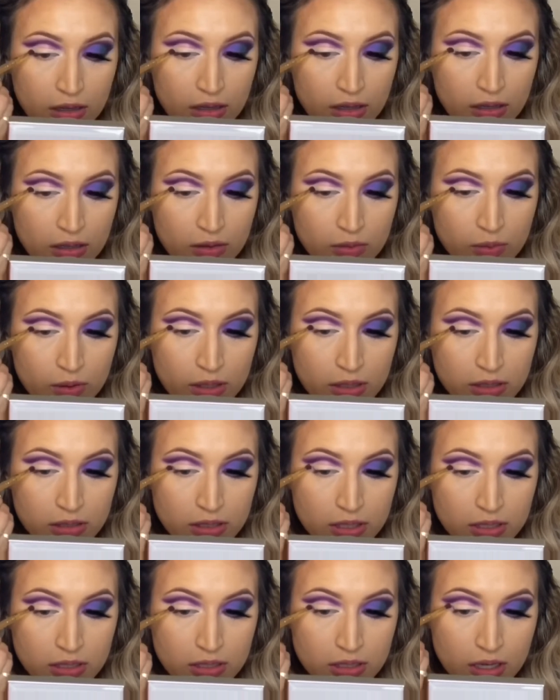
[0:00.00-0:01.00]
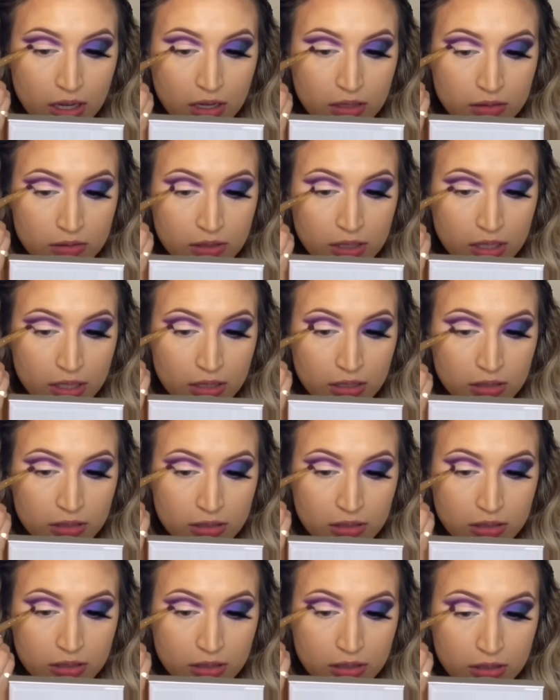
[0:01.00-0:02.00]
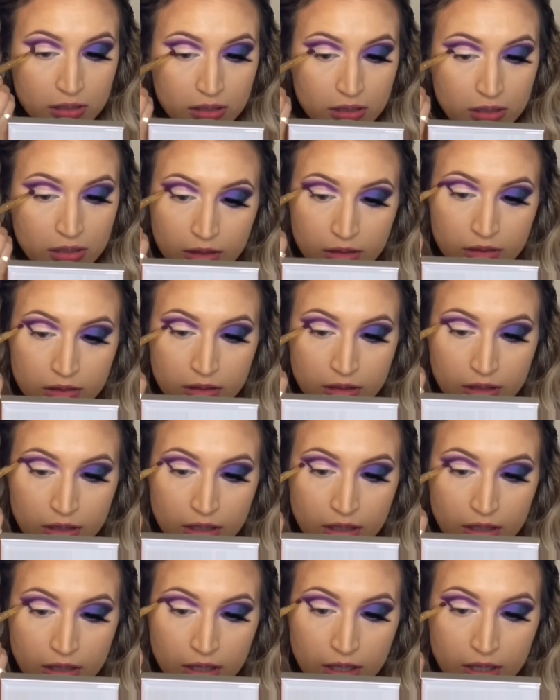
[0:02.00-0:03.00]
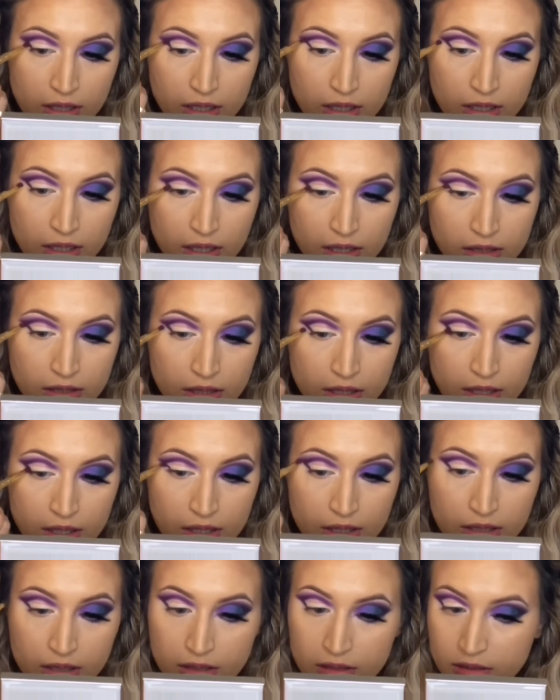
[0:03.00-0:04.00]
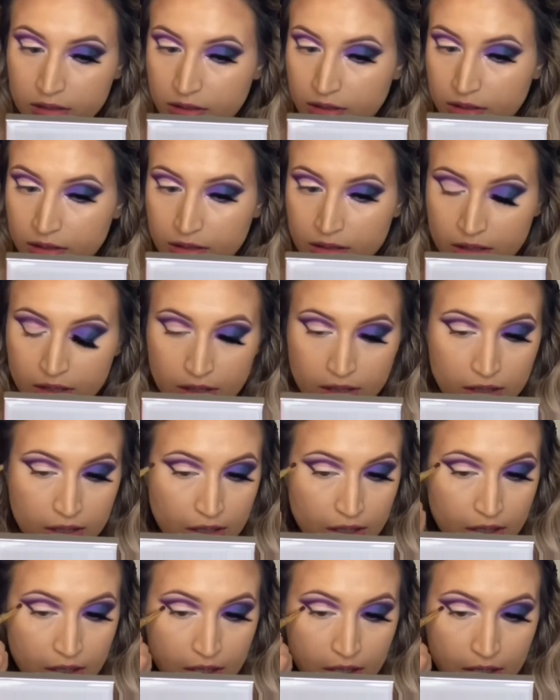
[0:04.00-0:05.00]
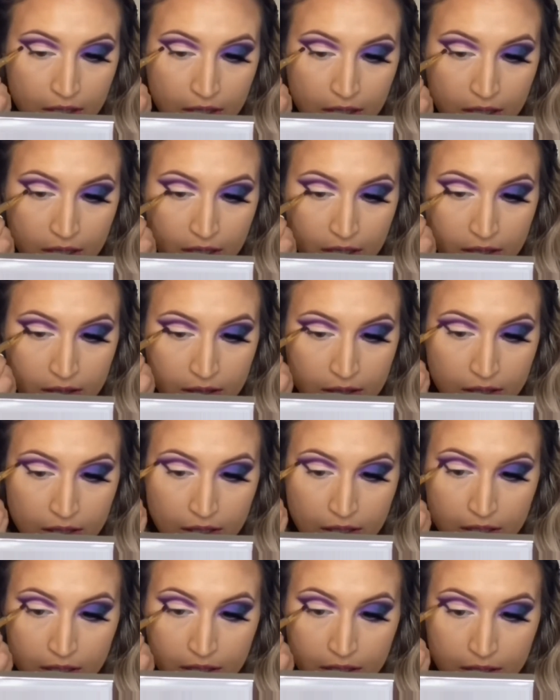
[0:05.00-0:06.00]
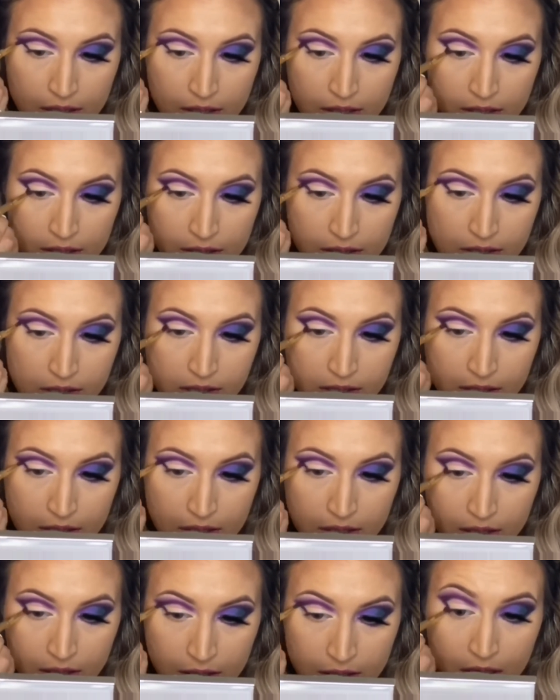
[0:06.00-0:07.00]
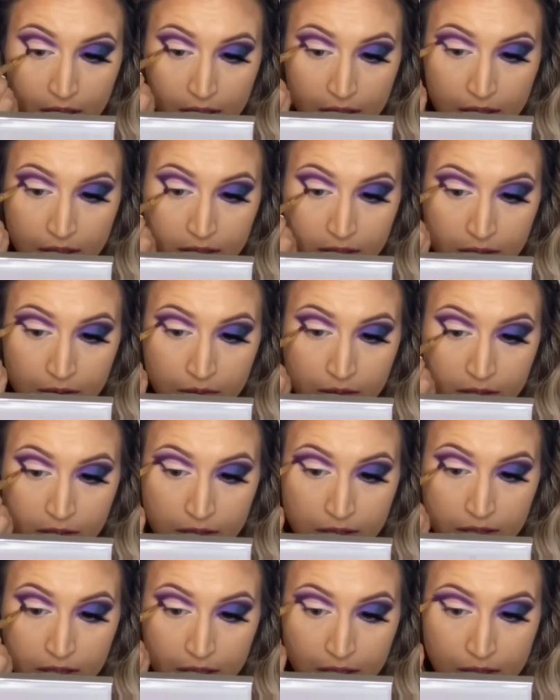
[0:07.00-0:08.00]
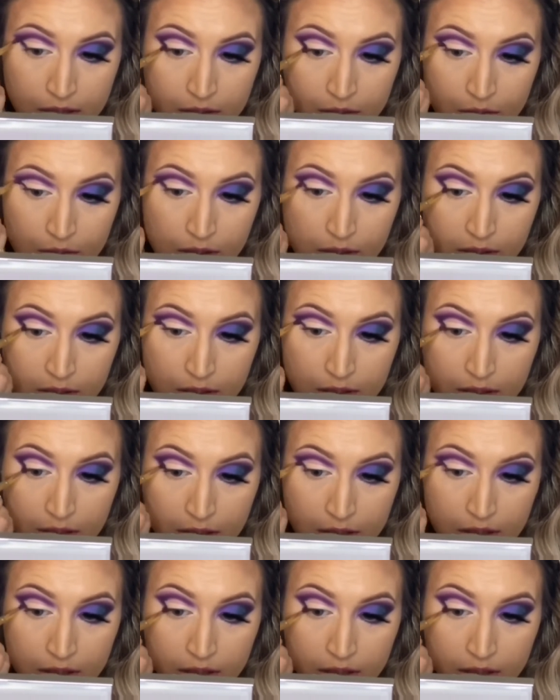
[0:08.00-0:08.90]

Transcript: I worked it down here. Oh, I like connected it. Connected it. That's always a tongue twister.